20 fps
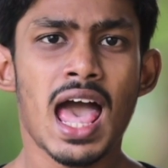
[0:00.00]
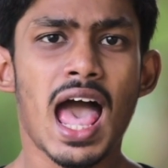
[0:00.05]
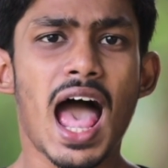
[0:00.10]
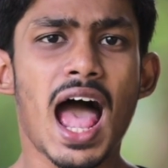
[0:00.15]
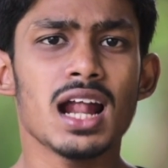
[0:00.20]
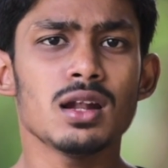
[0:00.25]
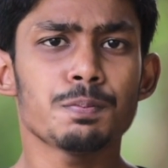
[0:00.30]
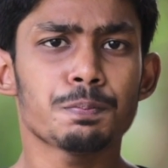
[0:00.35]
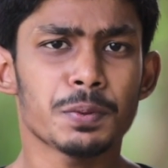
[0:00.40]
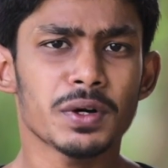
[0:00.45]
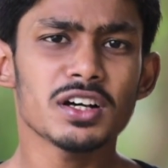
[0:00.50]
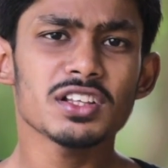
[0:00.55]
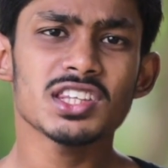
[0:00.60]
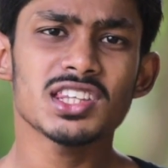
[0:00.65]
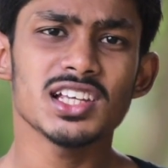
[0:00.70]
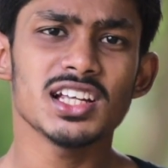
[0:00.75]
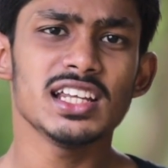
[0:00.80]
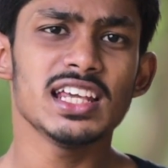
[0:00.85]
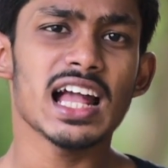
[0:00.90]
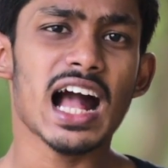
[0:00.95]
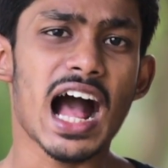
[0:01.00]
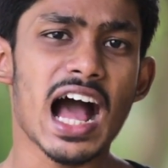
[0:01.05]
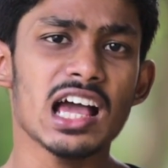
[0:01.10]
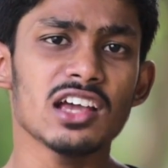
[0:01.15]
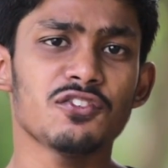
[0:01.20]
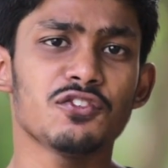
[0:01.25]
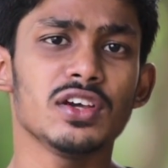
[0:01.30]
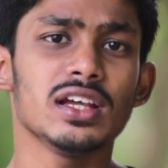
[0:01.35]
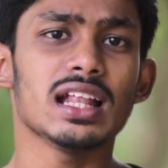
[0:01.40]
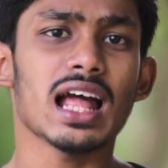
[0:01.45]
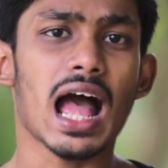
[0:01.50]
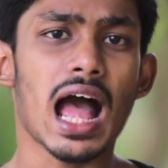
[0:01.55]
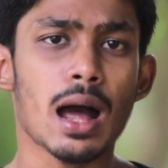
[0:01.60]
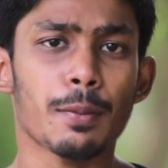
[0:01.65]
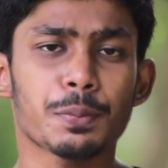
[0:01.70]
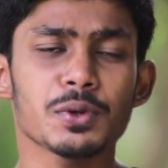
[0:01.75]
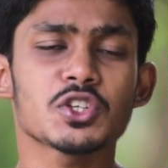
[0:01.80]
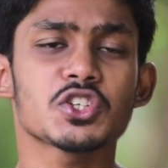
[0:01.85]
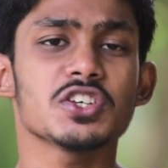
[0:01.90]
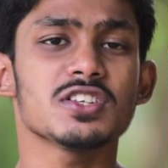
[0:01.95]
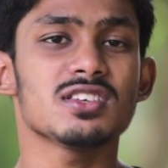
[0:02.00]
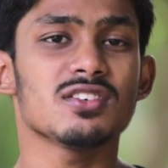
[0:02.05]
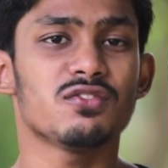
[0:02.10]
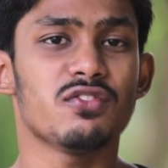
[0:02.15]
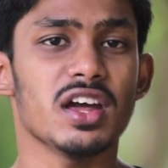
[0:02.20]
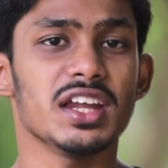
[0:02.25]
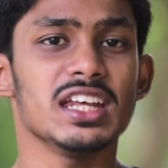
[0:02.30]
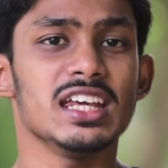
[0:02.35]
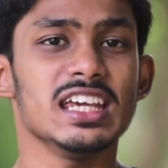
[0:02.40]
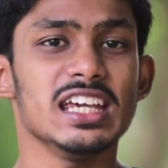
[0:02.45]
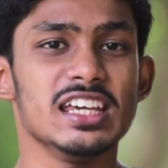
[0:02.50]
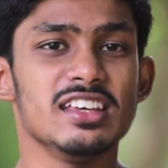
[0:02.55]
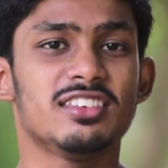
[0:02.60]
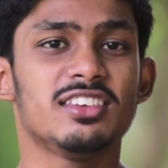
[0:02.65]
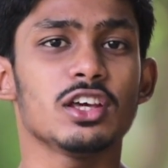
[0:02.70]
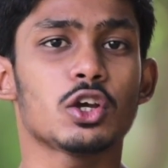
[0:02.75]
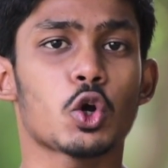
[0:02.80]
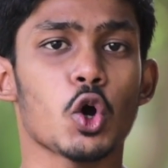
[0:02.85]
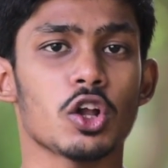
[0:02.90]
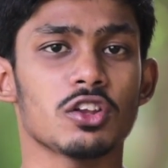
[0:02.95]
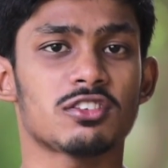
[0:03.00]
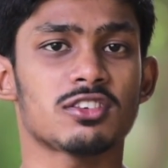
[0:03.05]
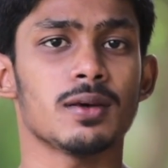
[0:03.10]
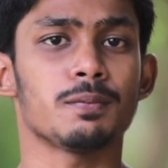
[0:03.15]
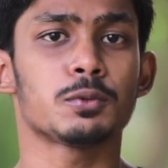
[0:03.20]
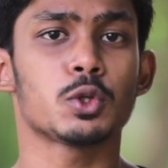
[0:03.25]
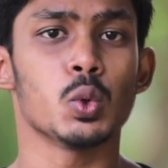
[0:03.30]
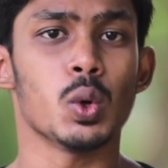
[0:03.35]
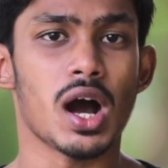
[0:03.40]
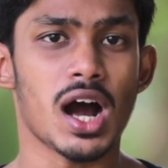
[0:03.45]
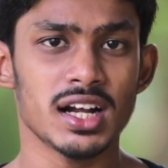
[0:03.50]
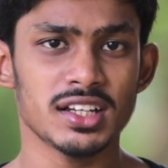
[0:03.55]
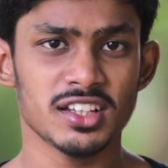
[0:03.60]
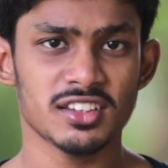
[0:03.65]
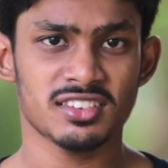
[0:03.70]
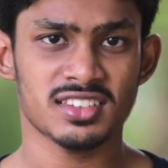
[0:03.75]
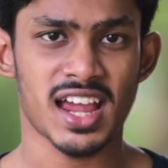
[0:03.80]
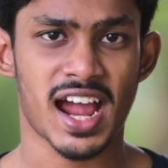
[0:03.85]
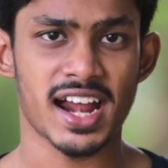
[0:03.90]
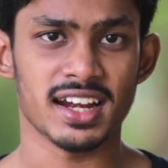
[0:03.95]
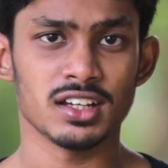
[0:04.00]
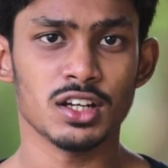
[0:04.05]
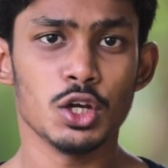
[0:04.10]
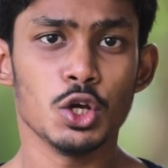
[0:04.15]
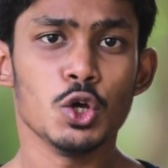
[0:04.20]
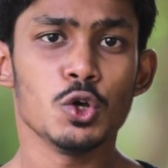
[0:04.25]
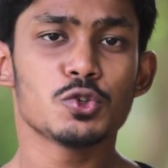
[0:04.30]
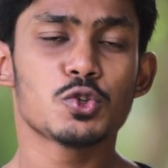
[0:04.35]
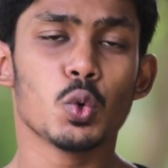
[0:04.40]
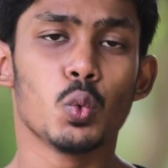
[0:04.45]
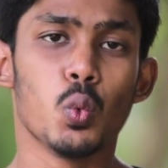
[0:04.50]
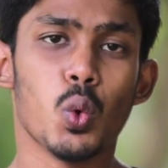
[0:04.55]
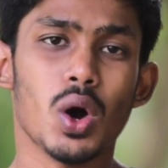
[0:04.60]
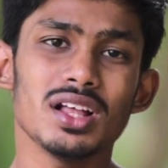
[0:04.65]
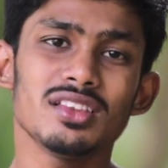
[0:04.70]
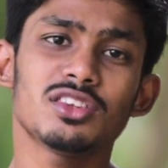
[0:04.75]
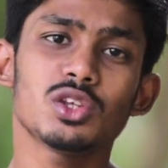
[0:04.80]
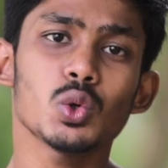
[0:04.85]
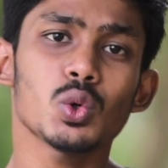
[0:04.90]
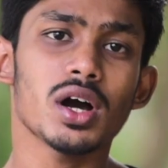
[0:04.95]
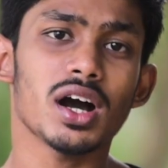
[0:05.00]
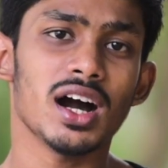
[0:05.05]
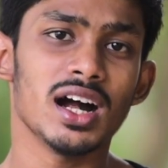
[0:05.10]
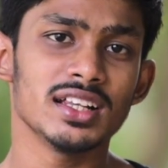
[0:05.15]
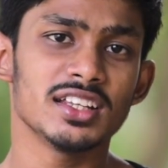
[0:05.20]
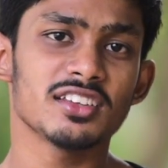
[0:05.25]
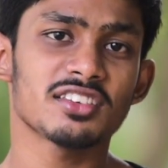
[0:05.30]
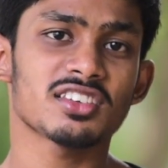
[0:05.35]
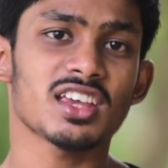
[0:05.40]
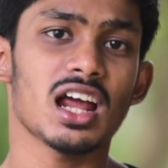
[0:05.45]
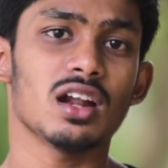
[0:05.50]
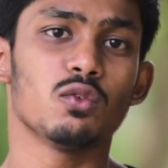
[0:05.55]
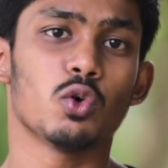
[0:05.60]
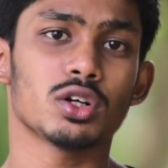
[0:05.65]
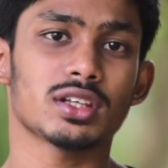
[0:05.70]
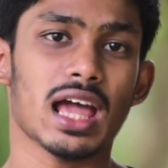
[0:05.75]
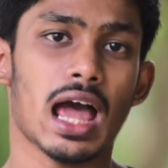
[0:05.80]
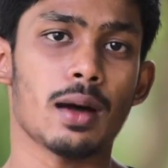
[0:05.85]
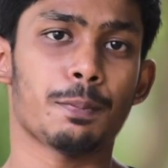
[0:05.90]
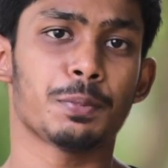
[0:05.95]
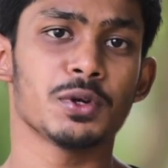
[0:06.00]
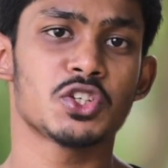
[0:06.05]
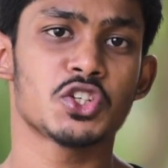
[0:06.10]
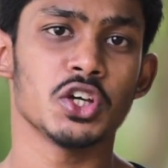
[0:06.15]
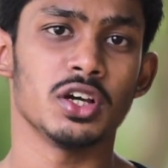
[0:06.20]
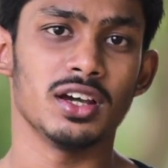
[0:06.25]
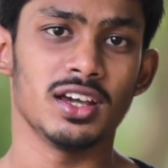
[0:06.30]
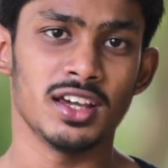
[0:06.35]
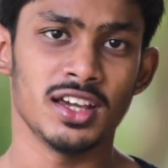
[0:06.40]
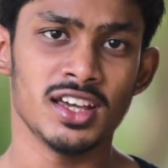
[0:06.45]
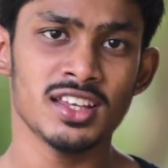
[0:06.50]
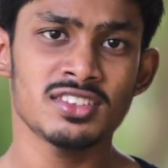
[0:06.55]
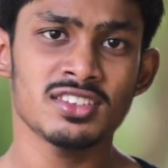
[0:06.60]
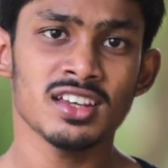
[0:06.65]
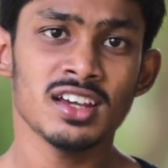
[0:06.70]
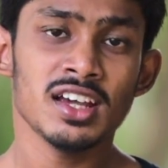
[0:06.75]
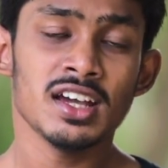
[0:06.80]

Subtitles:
And personally, I feel aperture is a very easy concept to understand. So once you understand what aperture is,